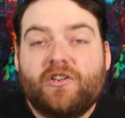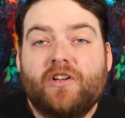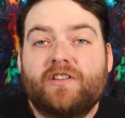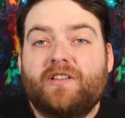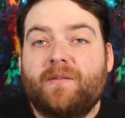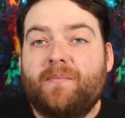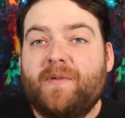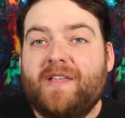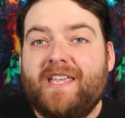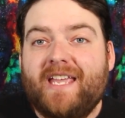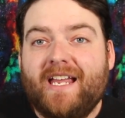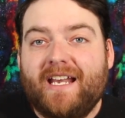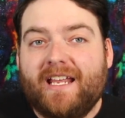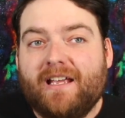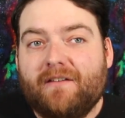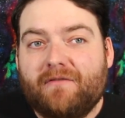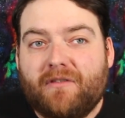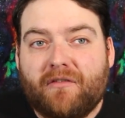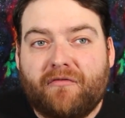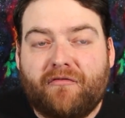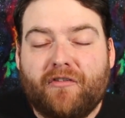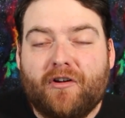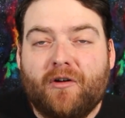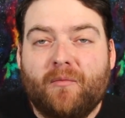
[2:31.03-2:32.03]
So, at the beginning of
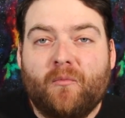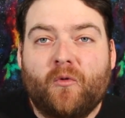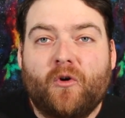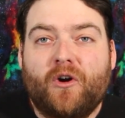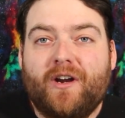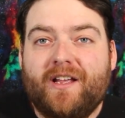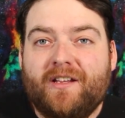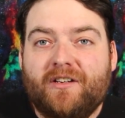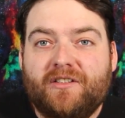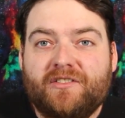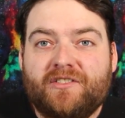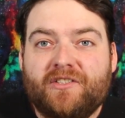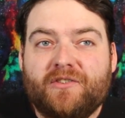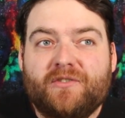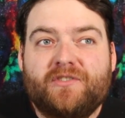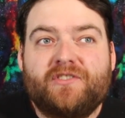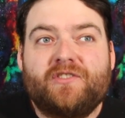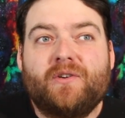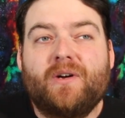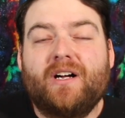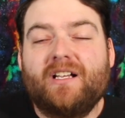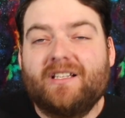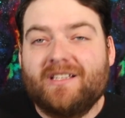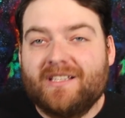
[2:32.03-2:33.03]
the film, we're introduced
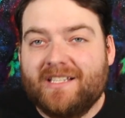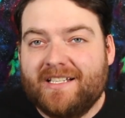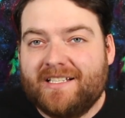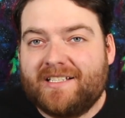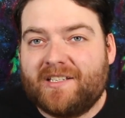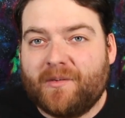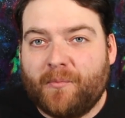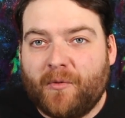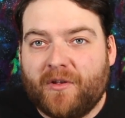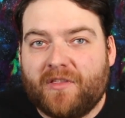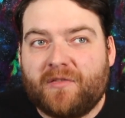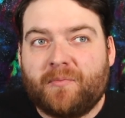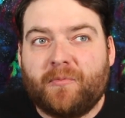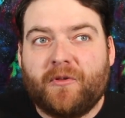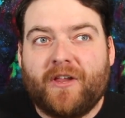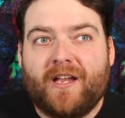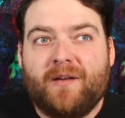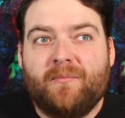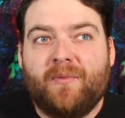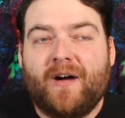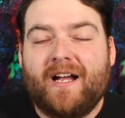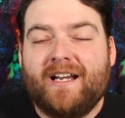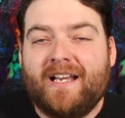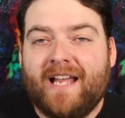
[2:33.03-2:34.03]
to Elizabeth,
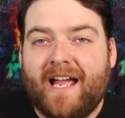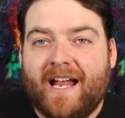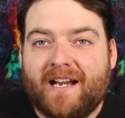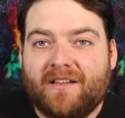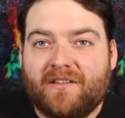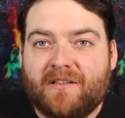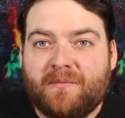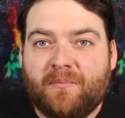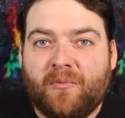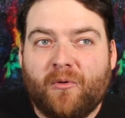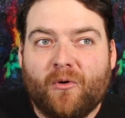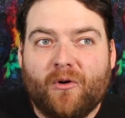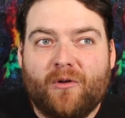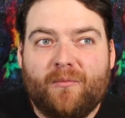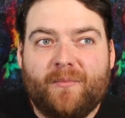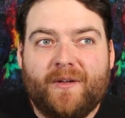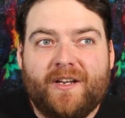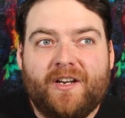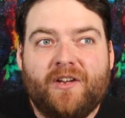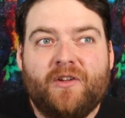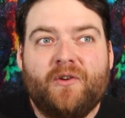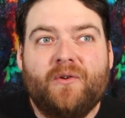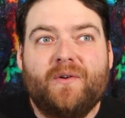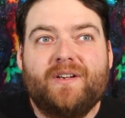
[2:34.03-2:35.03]
played by Natalie
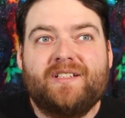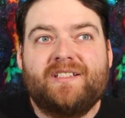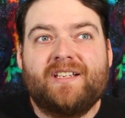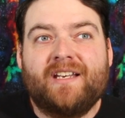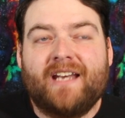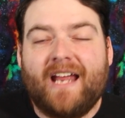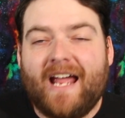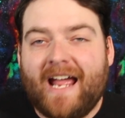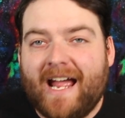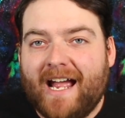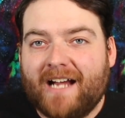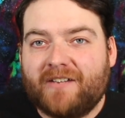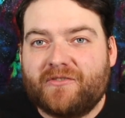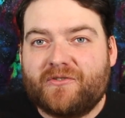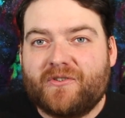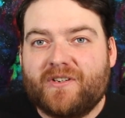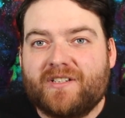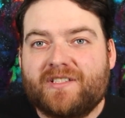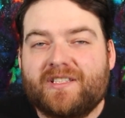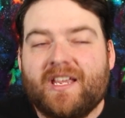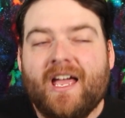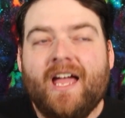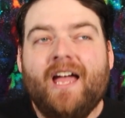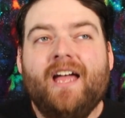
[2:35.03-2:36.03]
Portman, who is an
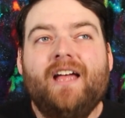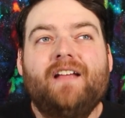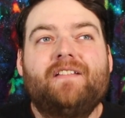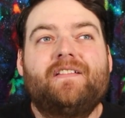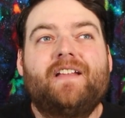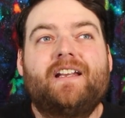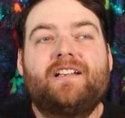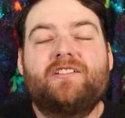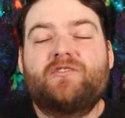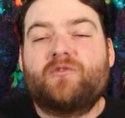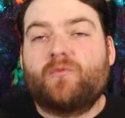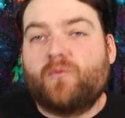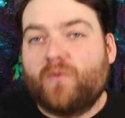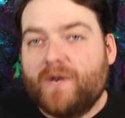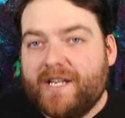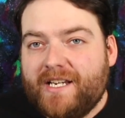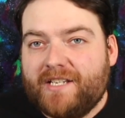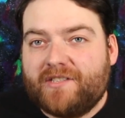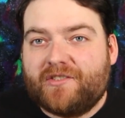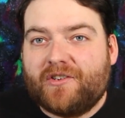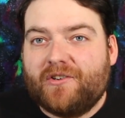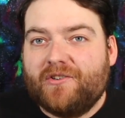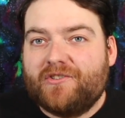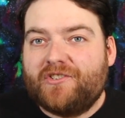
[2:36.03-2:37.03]
actress that is
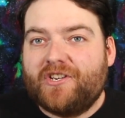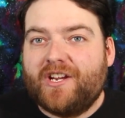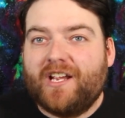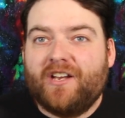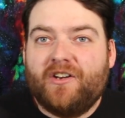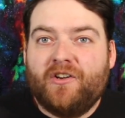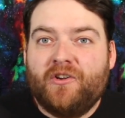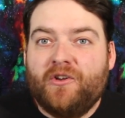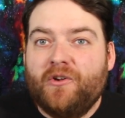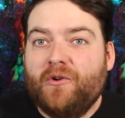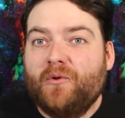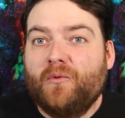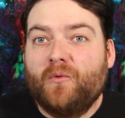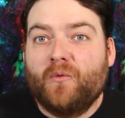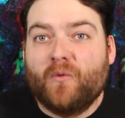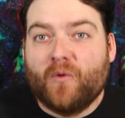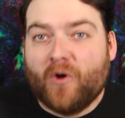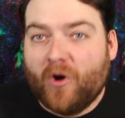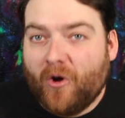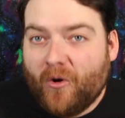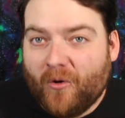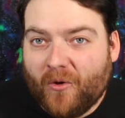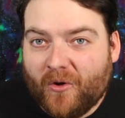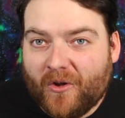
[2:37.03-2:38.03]
researching a new
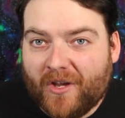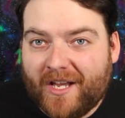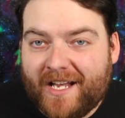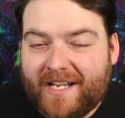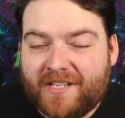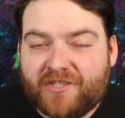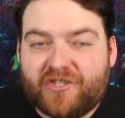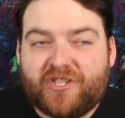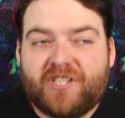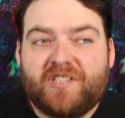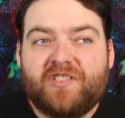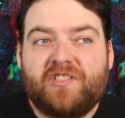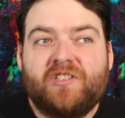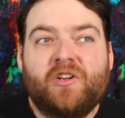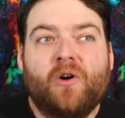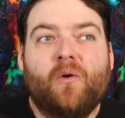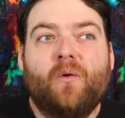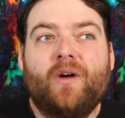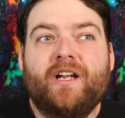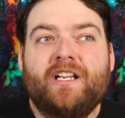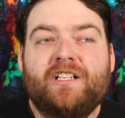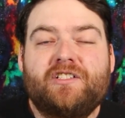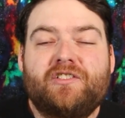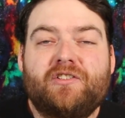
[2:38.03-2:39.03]
role, and she's
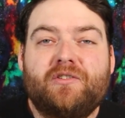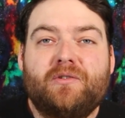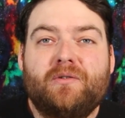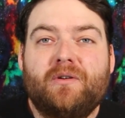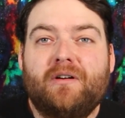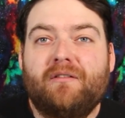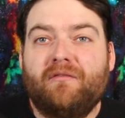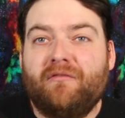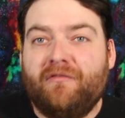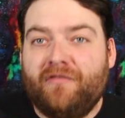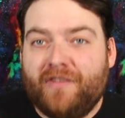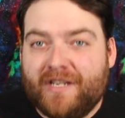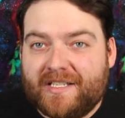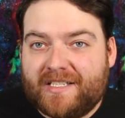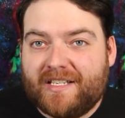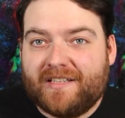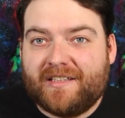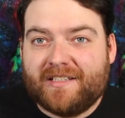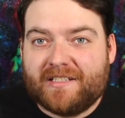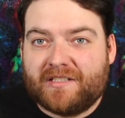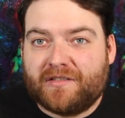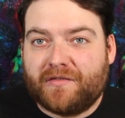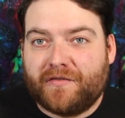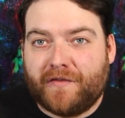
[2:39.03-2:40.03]
going to visit
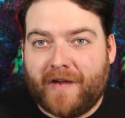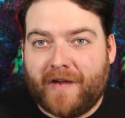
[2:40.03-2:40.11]
this